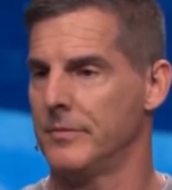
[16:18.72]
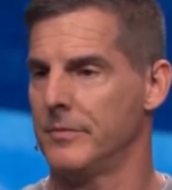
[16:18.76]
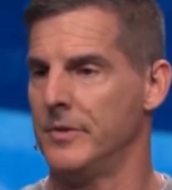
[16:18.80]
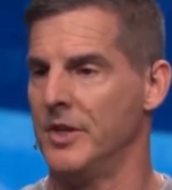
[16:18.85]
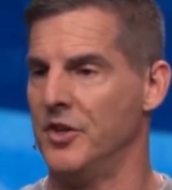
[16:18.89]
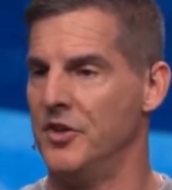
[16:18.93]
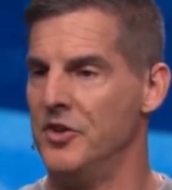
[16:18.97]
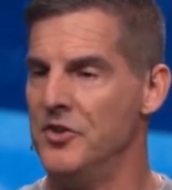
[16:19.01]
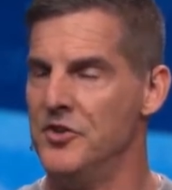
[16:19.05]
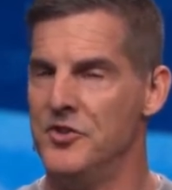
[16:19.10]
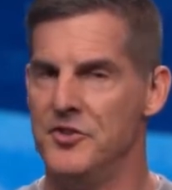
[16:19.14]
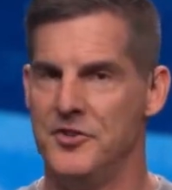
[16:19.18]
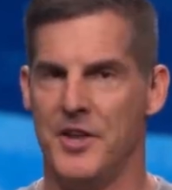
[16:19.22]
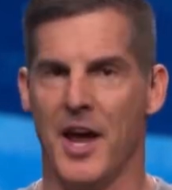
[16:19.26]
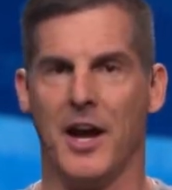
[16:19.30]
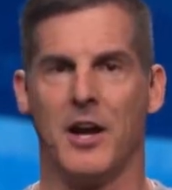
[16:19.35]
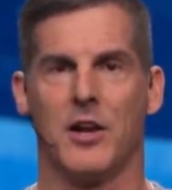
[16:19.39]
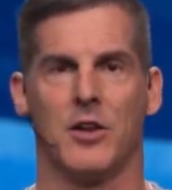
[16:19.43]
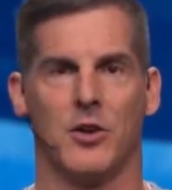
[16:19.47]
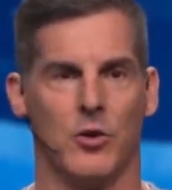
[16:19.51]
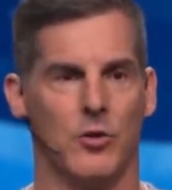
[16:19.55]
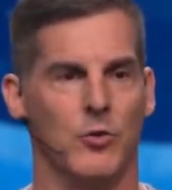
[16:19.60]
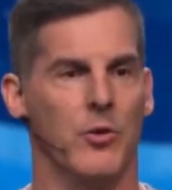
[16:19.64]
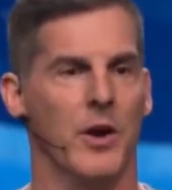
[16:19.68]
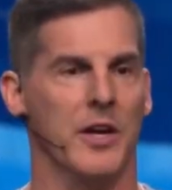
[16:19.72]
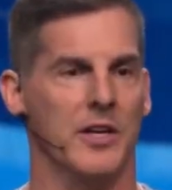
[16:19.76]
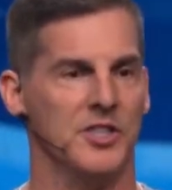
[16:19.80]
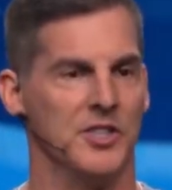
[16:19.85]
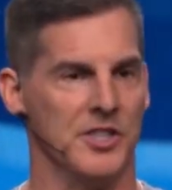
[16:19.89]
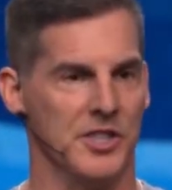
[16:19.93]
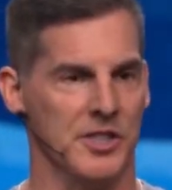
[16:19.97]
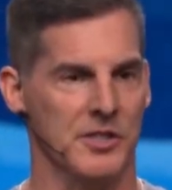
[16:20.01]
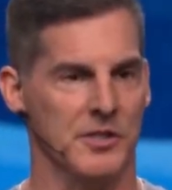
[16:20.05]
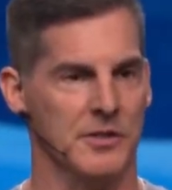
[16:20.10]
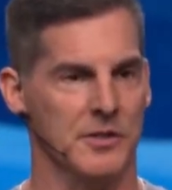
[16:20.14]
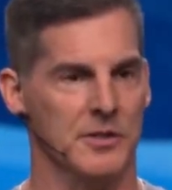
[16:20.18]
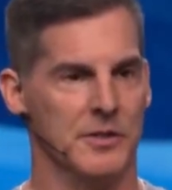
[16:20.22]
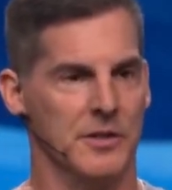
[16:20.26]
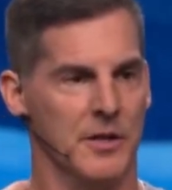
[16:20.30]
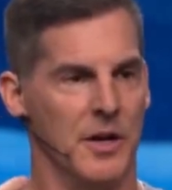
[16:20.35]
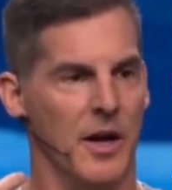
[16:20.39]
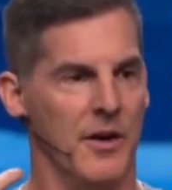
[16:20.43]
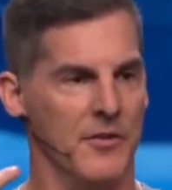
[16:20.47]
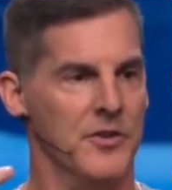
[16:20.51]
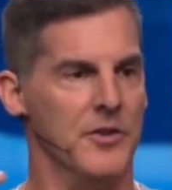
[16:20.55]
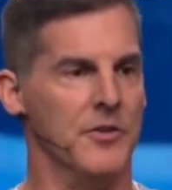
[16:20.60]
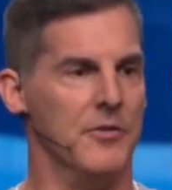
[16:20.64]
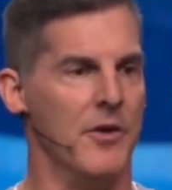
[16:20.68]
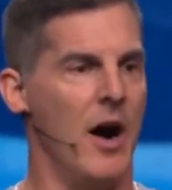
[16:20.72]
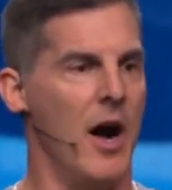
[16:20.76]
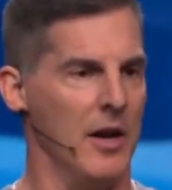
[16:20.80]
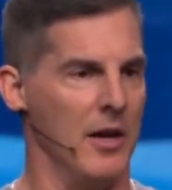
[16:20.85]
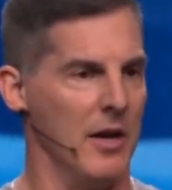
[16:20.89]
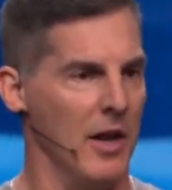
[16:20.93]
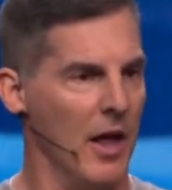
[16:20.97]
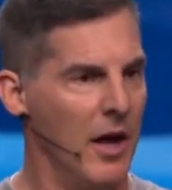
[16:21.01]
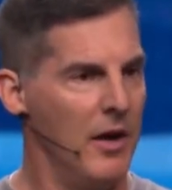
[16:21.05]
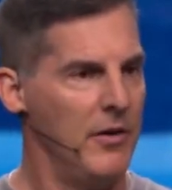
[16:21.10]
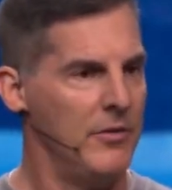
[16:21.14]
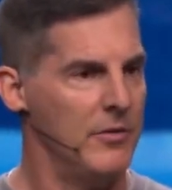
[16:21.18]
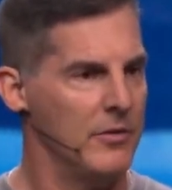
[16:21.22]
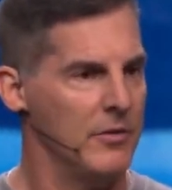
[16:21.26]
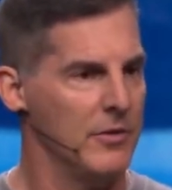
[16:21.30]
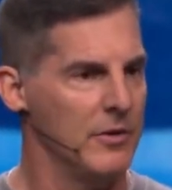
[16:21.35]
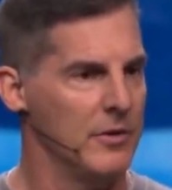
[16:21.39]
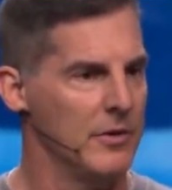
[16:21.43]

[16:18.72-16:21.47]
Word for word: the declaration of divine love,